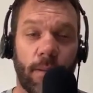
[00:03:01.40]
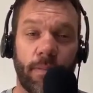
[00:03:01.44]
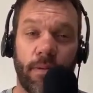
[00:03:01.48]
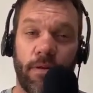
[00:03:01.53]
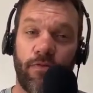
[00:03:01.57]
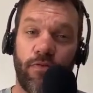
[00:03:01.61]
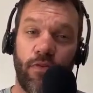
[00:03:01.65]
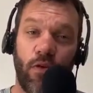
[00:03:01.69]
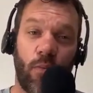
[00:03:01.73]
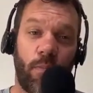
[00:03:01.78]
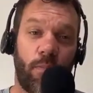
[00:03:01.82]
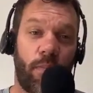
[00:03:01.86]

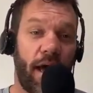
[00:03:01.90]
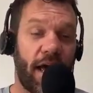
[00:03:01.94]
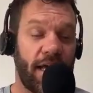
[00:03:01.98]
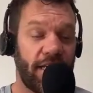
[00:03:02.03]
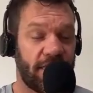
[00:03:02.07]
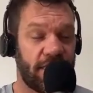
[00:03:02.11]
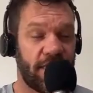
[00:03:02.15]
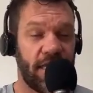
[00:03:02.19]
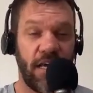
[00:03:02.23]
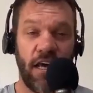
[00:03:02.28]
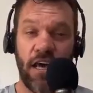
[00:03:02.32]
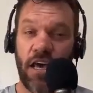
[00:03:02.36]
field,
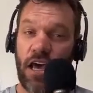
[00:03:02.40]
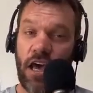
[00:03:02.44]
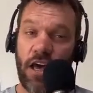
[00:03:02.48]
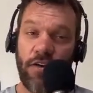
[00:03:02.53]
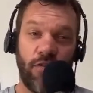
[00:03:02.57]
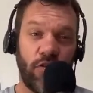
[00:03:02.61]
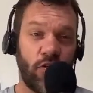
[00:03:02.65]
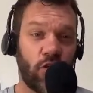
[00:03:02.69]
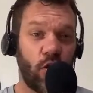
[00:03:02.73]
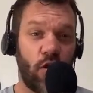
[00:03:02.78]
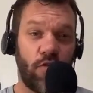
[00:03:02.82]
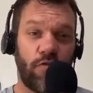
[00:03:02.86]
pace, if
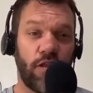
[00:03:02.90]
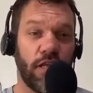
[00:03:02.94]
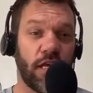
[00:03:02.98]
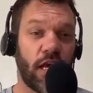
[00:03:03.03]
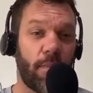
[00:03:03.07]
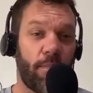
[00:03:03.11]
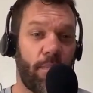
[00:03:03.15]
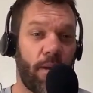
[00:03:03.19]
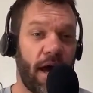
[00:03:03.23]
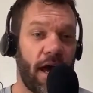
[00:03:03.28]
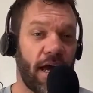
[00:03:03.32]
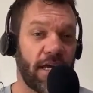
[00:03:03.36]
you do everything
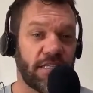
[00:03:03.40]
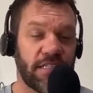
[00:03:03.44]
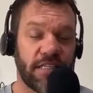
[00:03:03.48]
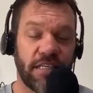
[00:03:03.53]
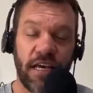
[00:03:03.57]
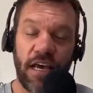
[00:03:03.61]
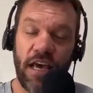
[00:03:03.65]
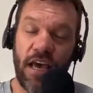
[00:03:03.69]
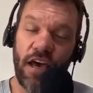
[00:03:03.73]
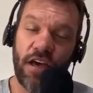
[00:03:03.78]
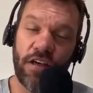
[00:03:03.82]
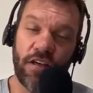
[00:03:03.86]
at pace,
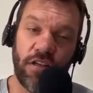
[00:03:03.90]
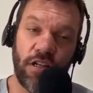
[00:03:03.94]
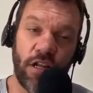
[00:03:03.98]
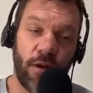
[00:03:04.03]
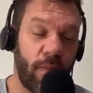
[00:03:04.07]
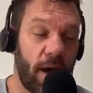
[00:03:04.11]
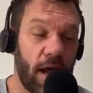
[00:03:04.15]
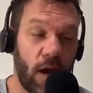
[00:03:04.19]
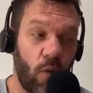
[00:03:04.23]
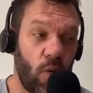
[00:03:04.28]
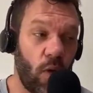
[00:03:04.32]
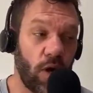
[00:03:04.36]
no
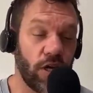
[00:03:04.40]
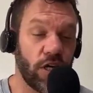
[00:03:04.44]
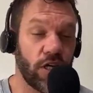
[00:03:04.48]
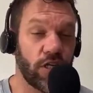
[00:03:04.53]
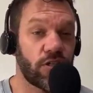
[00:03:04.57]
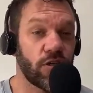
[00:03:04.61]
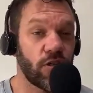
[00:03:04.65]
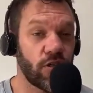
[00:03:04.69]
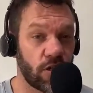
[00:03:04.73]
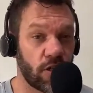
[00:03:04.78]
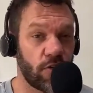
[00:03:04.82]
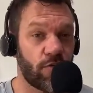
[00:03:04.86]
matter what you
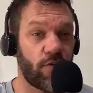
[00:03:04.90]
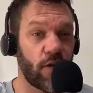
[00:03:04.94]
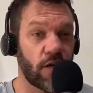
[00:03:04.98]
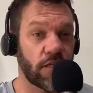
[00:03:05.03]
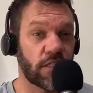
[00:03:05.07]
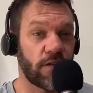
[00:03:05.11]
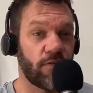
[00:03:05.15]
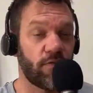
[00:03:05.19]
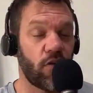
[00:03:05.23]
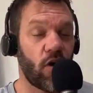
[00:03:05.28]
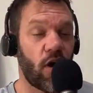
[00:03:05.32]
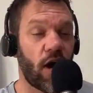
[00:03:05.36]
do, the
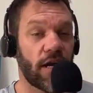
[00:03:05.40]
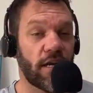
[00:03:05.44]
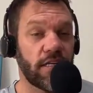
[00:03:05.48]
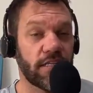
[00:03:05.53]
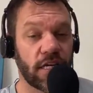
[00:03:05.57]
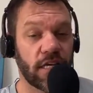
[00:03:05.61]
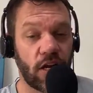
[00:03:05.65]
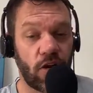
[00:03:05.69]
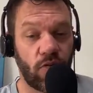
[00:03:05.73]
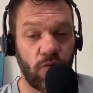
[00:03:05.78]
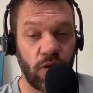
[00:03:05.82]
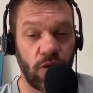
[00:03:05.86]
defensive line is
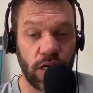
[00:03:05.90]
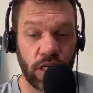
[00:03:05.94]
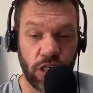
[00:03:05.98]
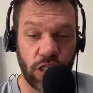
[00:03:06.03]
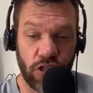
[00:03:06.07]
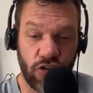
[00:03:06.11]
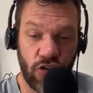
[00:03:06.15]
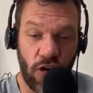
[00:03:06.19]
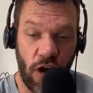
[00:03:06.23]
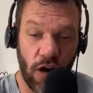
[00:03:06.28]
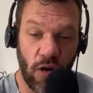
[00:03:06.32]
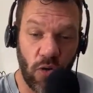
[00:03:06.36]
going to really
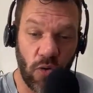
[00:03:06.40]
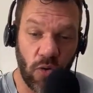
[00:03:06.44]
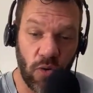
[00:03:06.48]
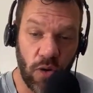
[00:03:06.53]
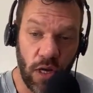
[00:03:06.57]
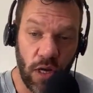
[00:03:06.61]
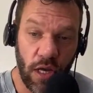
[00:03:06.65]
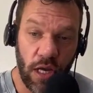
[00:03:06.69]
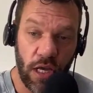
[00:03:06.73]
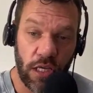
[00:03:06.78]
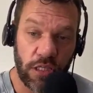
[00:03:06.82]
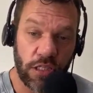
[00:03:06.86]
struggle.
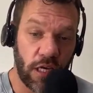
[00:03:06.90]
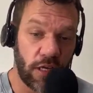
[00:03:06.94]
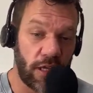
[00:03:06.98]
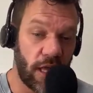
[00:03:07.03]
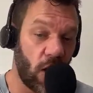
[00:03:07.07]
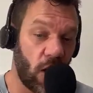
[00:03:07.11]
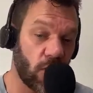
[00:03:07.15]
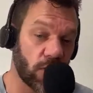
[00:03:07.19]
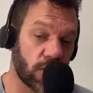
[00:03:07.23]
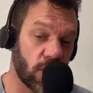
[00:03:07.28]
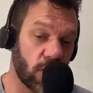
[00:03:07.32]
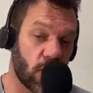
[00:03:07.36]
So that
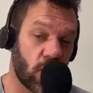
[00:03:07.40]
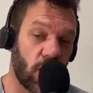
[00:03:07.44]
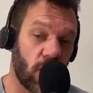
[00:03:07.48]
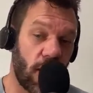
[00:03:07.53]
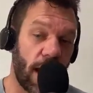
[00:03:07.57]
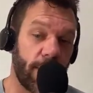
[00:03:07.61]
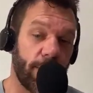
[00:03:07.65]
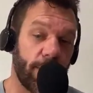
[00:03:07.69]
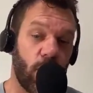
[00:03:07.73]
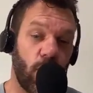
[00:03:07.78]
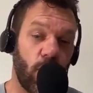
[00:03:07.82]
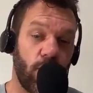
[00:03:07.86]
was a
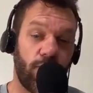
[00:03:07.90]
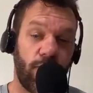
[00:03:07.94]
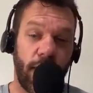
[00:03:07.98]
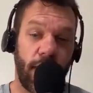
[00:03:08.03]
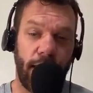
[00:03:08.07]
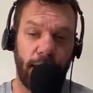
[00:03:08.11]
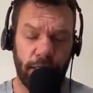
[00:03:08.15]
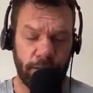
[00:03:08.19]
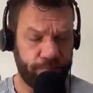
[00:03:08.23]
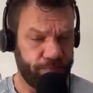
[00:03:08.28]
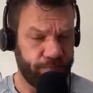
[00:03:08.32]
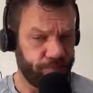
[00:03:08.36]
great move
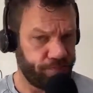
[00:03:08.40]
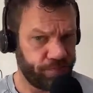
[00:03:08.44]
there.